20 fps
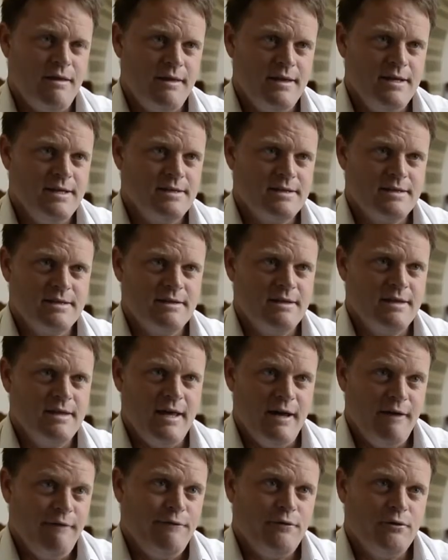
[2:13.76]
this
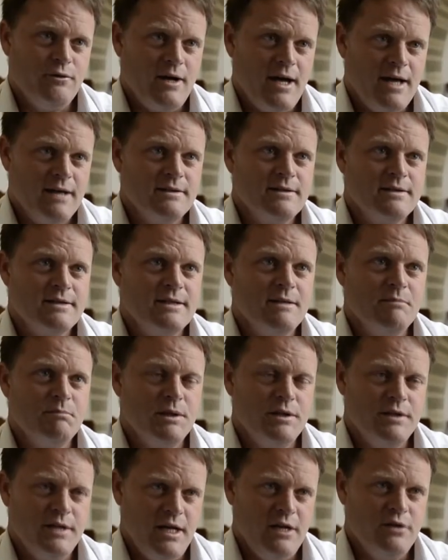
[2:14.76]
therefore has the
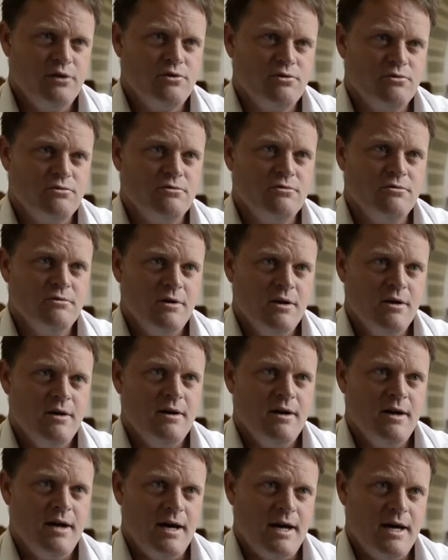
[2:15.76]
potential
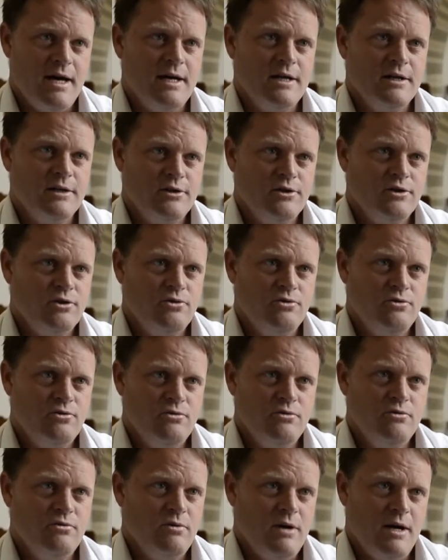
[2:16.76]
uh,
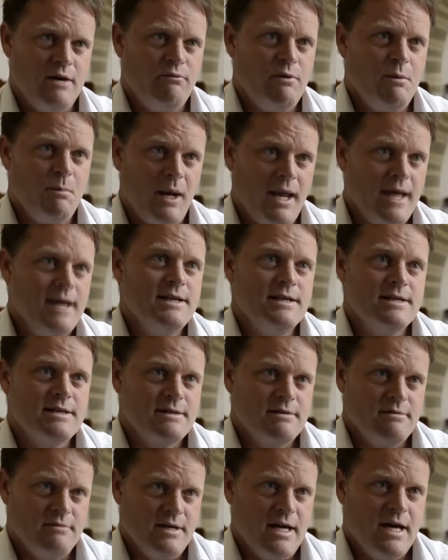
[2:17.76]
to
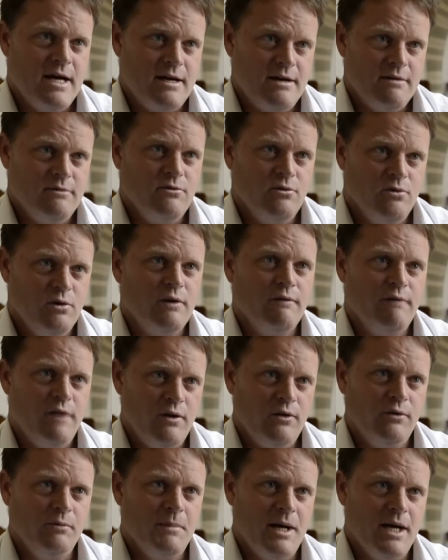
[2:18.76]
replace all of
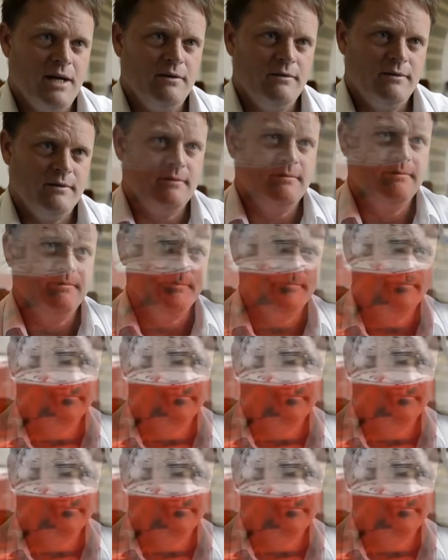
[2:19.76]
those mice.